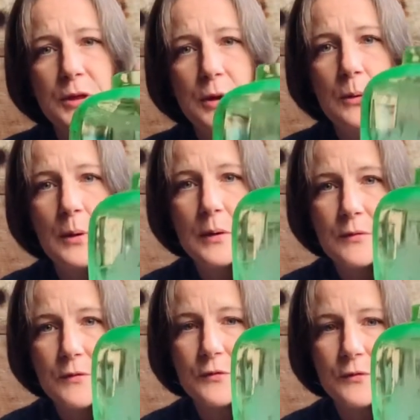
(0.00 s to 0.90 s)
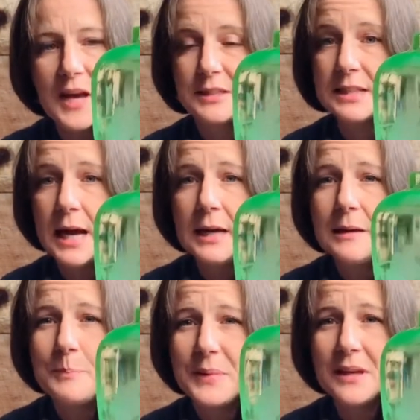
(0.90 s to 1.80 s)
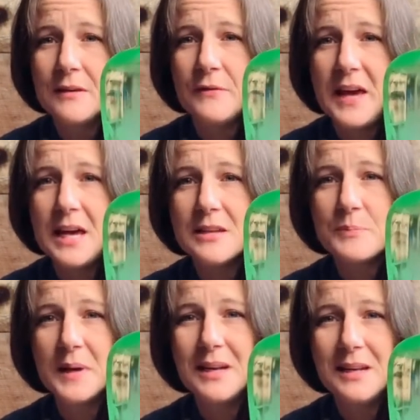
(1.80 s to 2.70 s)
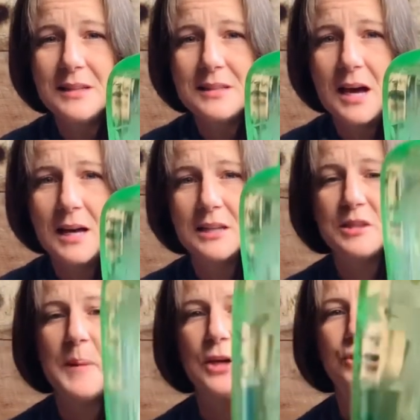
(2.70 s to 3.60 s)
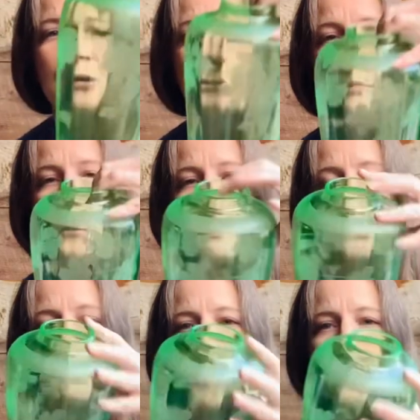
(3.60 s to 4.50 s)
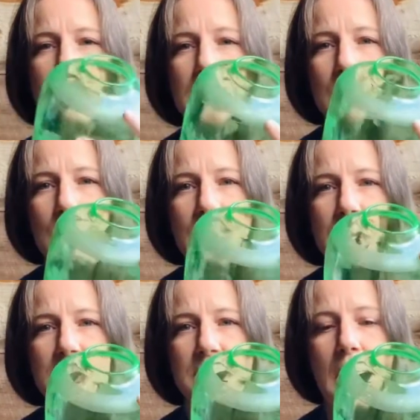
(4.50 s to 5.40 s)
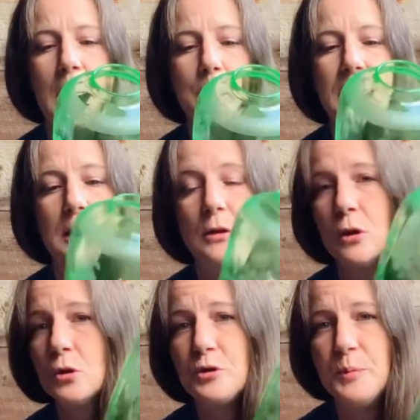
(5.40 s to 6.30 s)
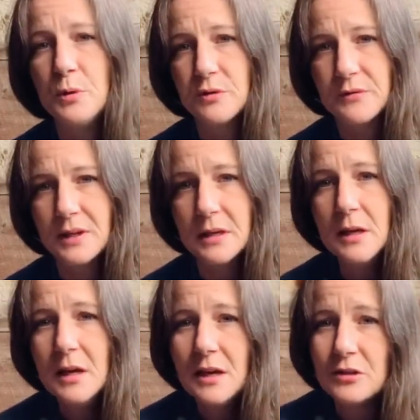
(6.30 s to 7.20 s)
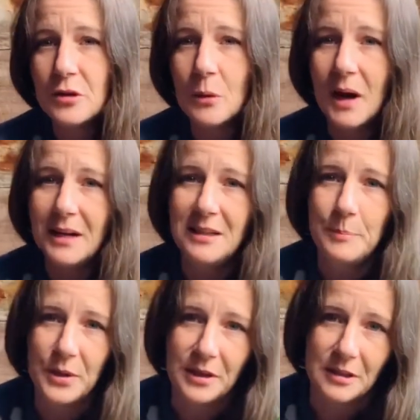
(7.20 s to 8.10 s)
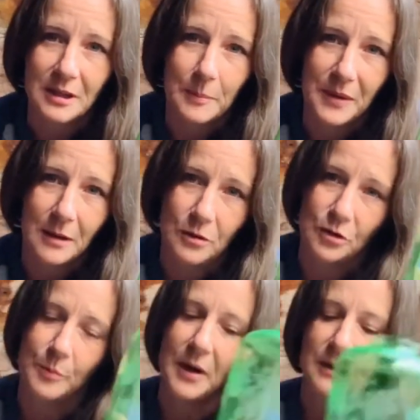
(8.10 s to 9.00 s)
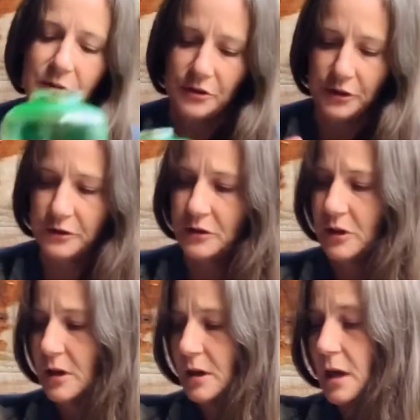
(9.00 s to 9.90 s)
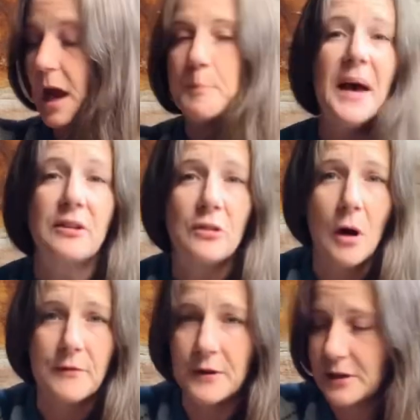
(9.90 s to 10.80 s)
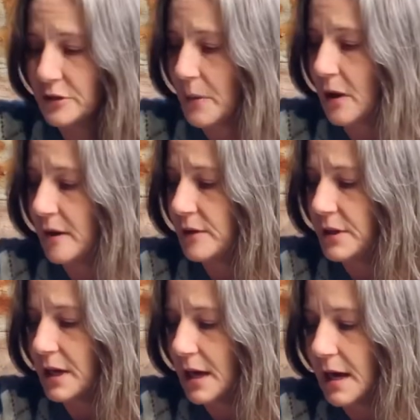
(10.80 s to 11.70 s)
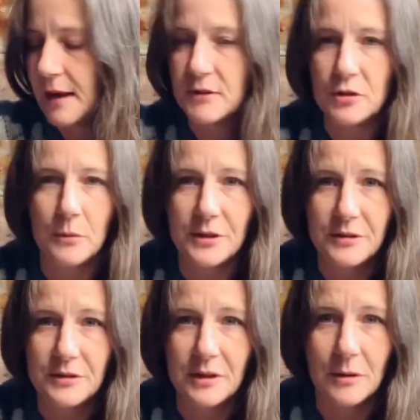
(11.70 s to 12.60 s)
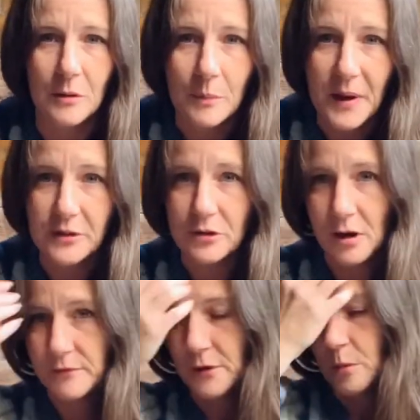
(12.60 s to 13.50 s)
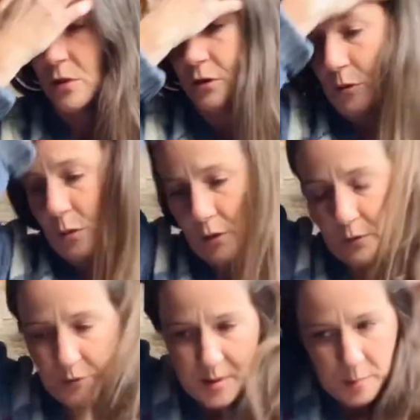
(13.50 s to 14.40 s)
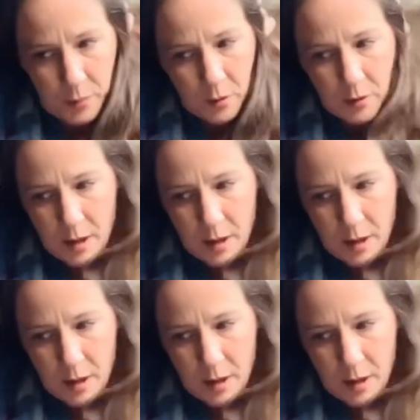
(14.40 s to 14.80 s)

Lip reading: you, it's not a big vase, but it is kind of special with this banding around the top, and it glows beautifully. So I did put this up at 100 bucks. Just best offer as well. Everything I have is always, or best offer. I'm willing to work with people.